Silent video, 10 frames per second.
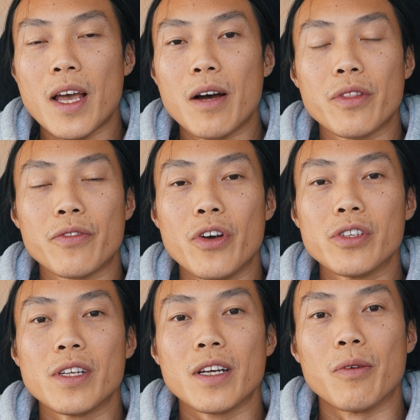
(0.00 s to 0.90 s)
Now, the
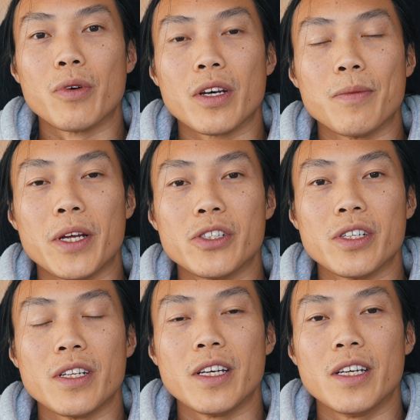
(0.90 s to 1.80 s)
first thing I want to
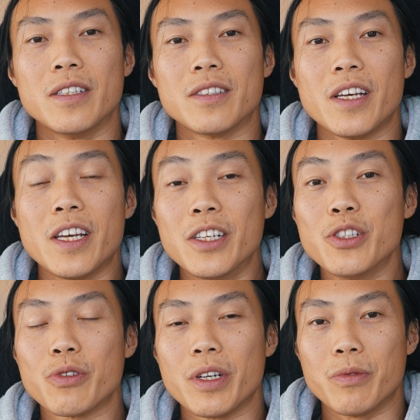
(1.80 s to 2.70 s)
mention is
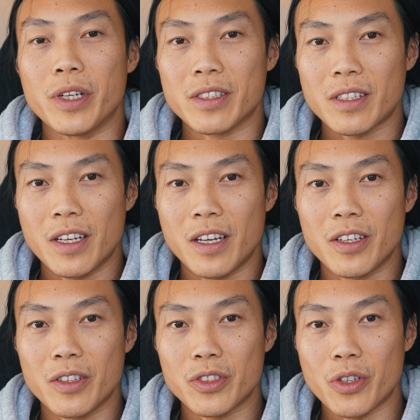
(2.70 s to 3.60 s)
injury risk.
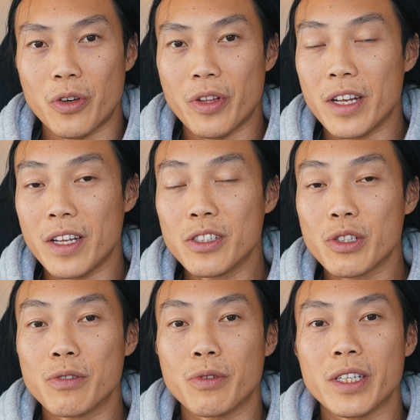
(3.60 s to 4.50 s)
So an
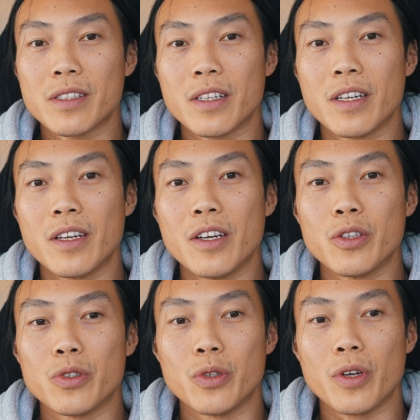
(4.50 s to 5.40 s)
injury risk
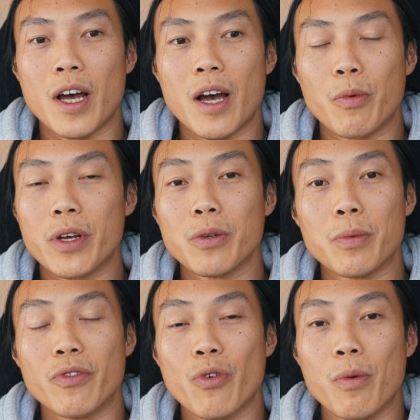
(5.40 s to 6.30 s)
when you're
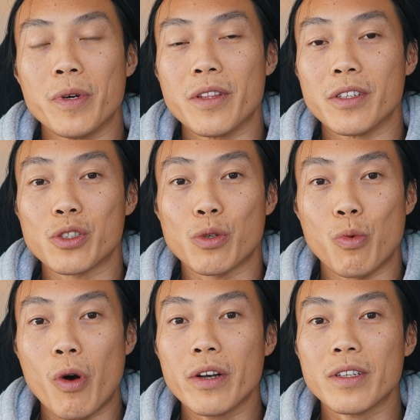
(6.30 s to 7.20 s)
performing the
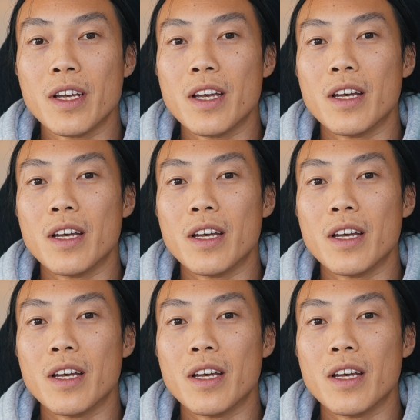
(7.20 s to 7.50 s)
squat,